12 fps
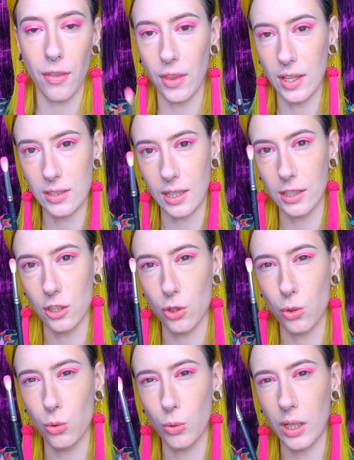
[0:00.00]
things like the
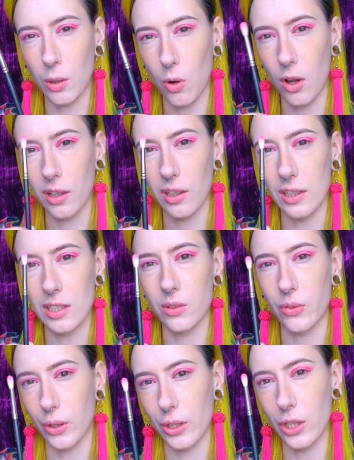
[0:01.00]
221 is
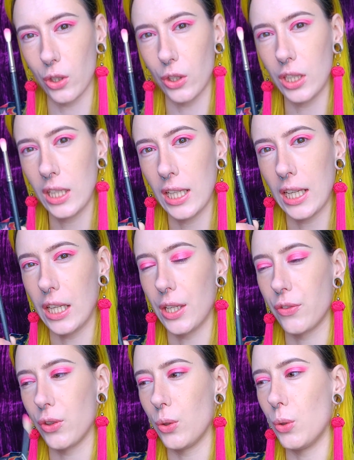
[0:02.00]
very good.
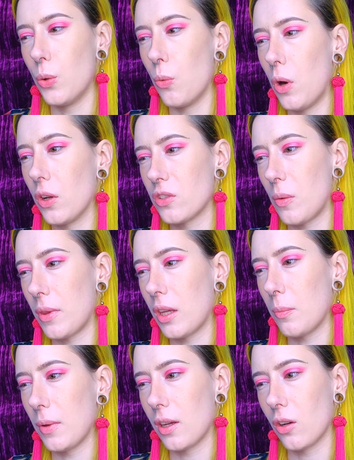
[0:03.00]
If you want
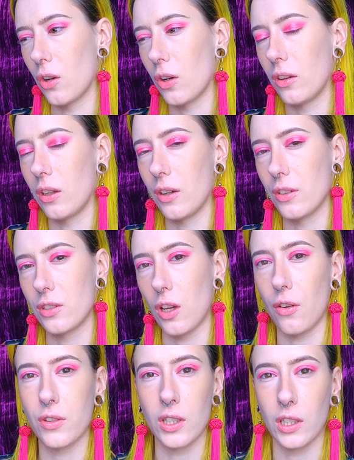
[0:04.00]
something bigger, there's
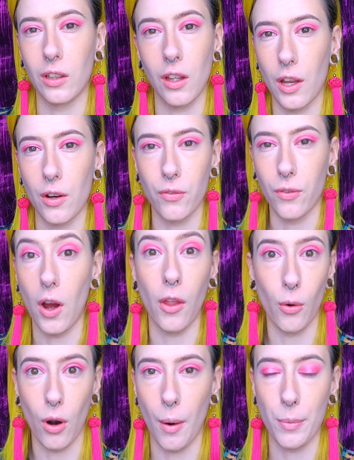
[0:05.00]
obviously a lot of
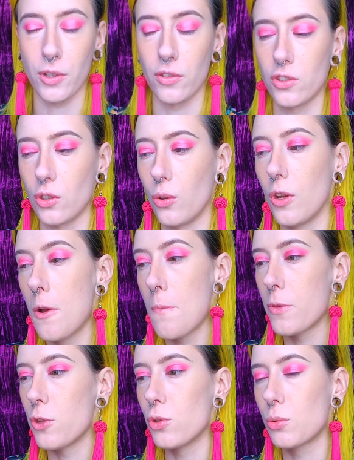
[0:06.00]
other options. So
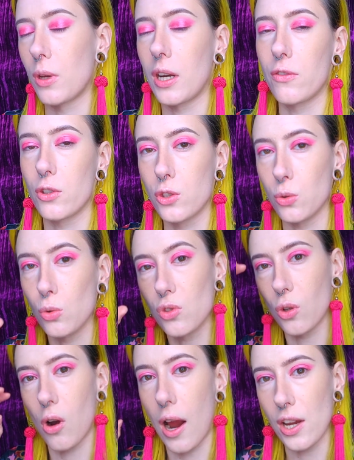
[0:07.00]
use whatever
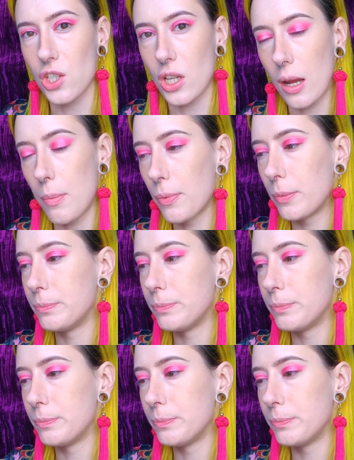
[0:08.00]
suits your eye shape.